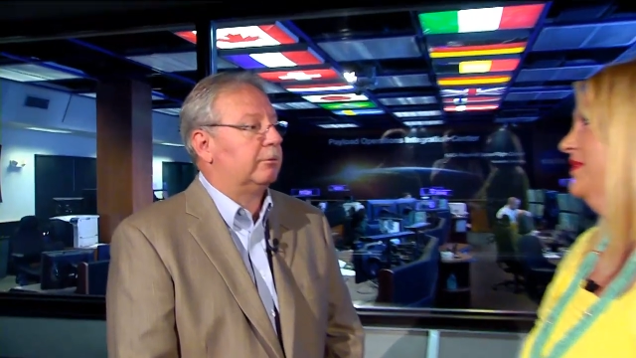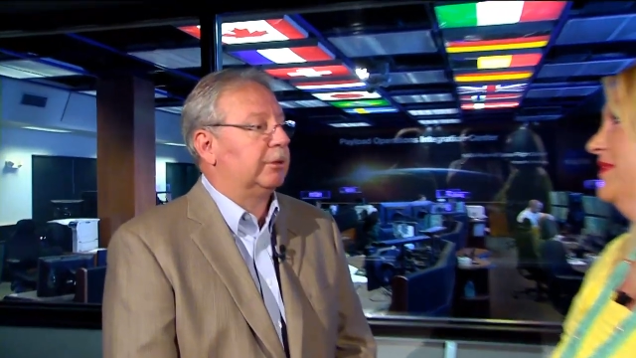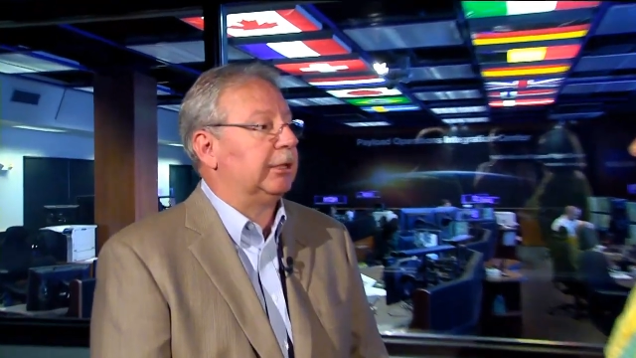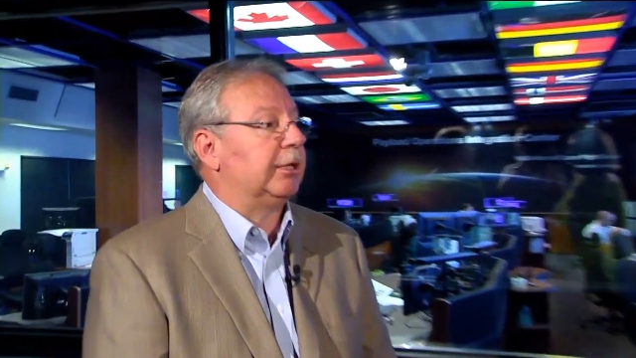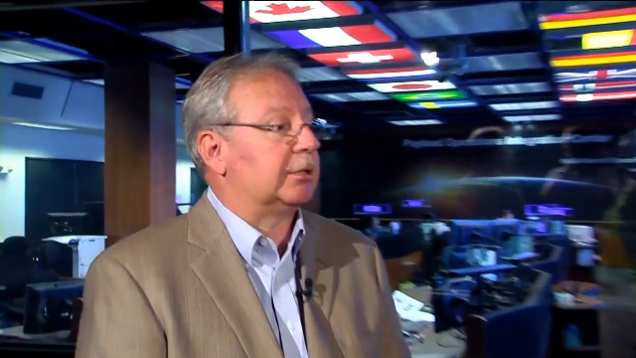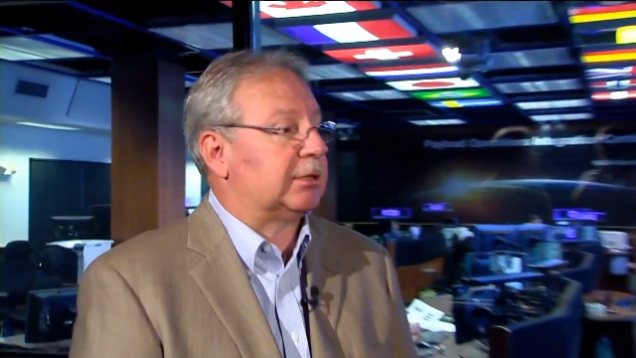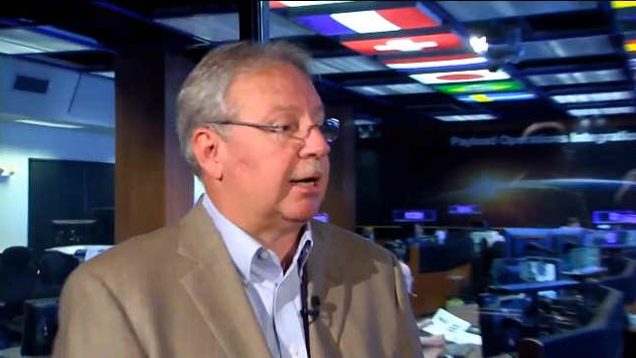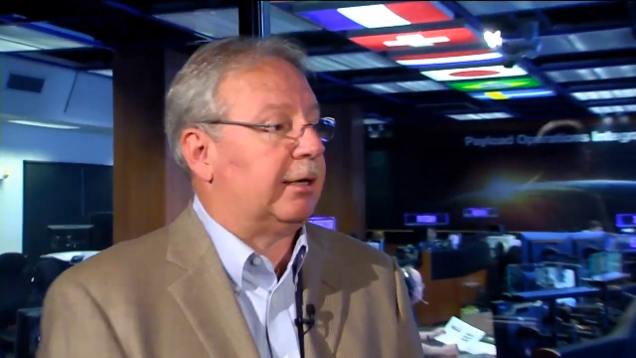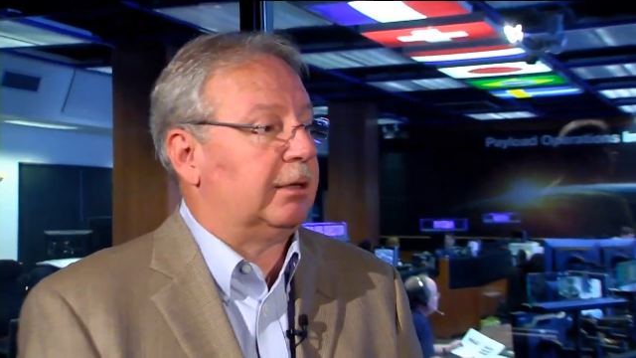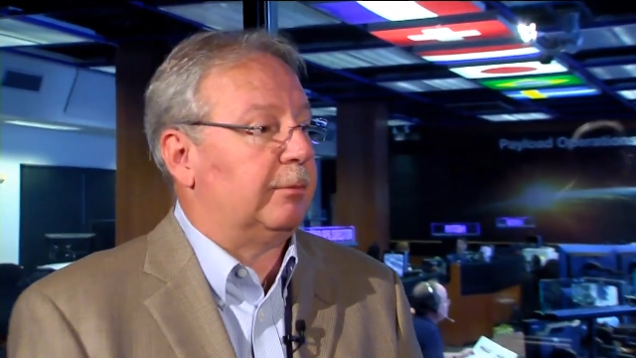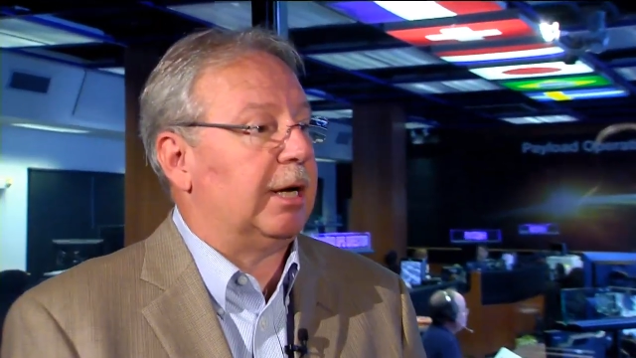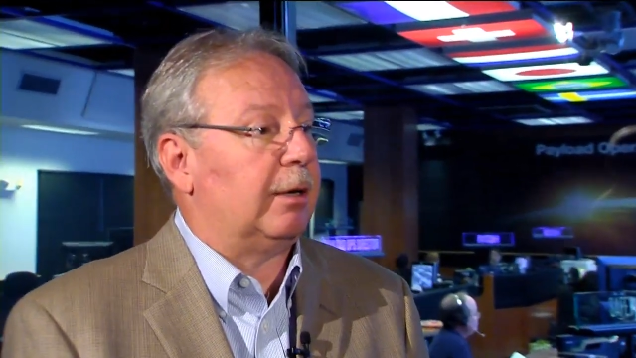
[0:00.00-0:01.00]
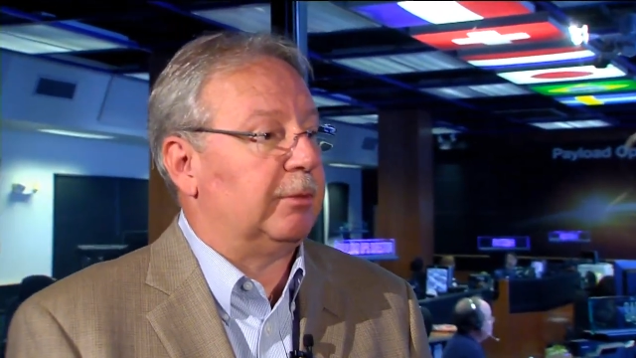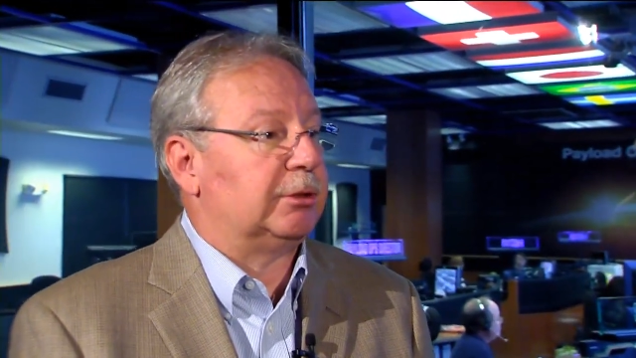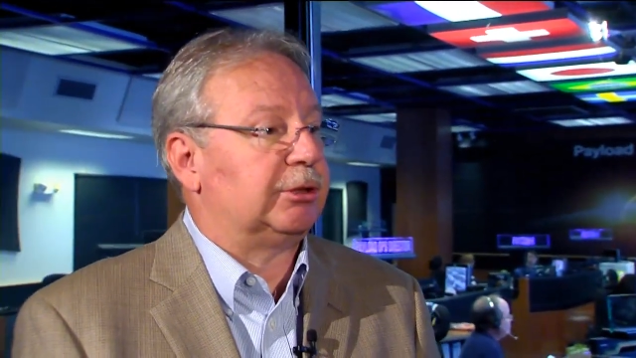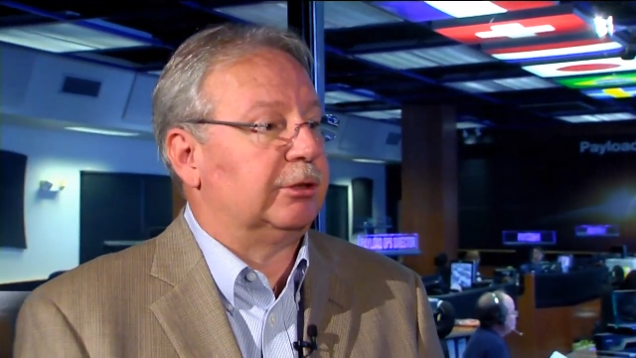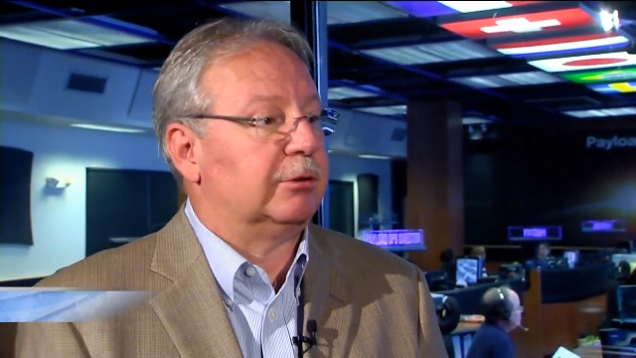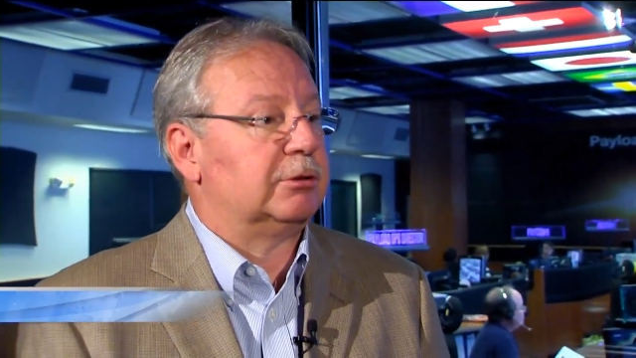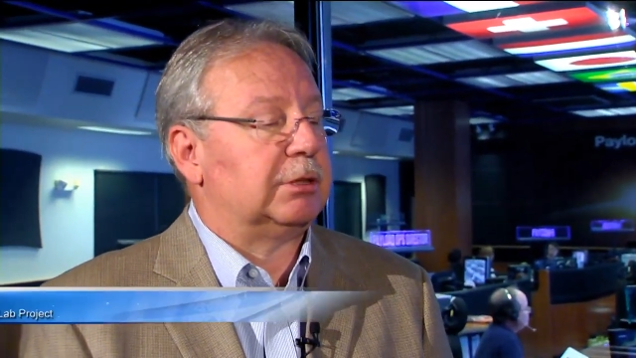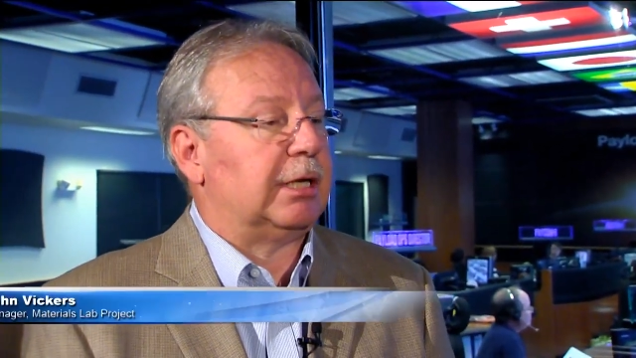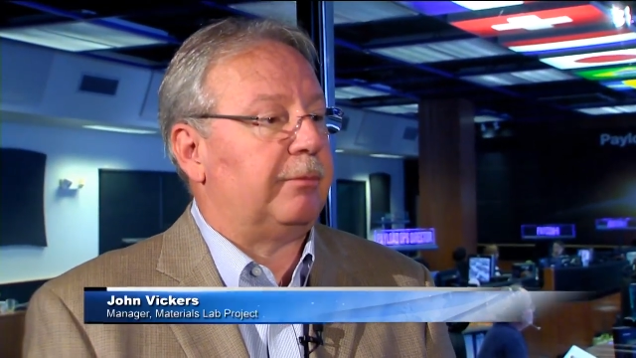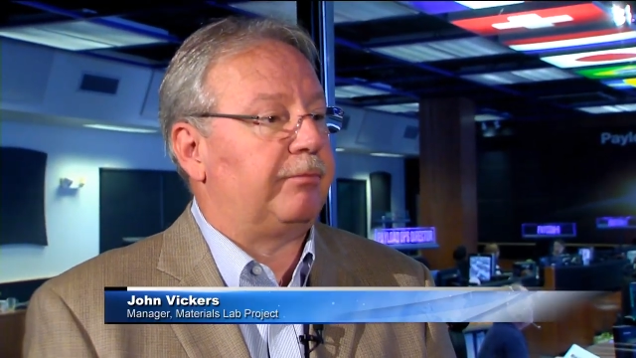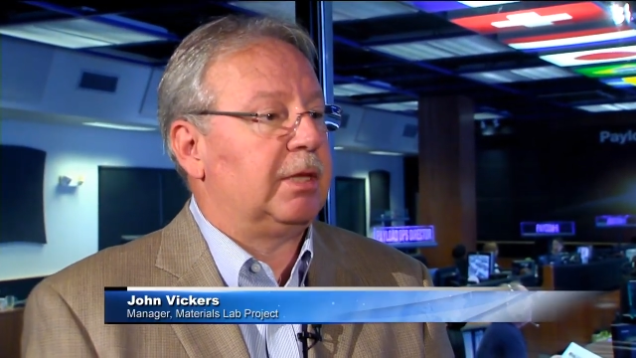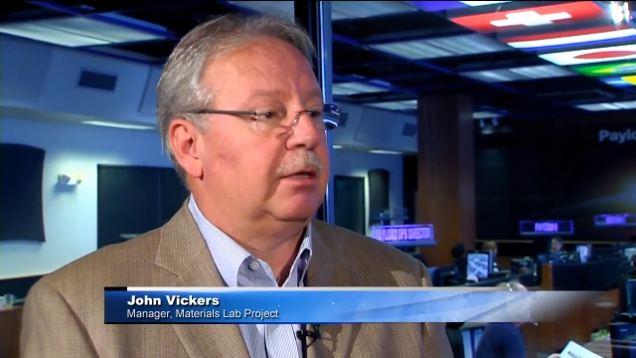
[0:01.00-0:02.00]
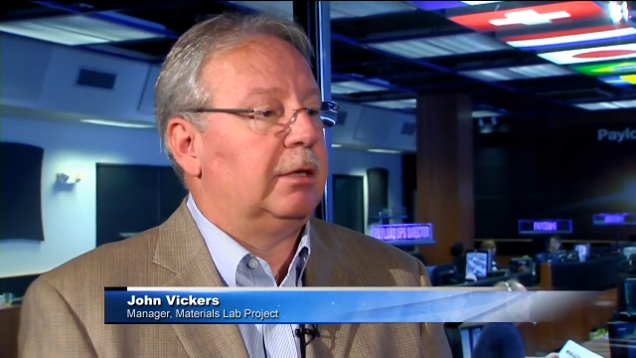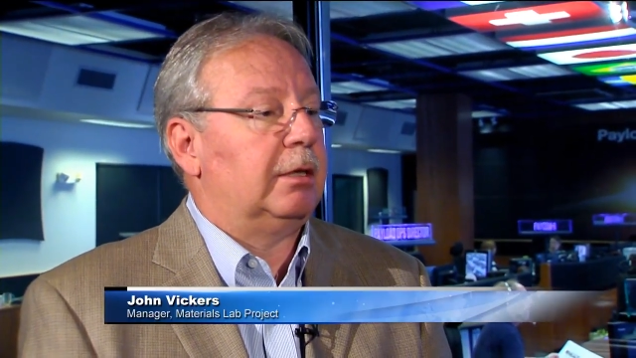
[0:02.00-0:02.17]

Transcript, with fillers: really excited about Materials Lab.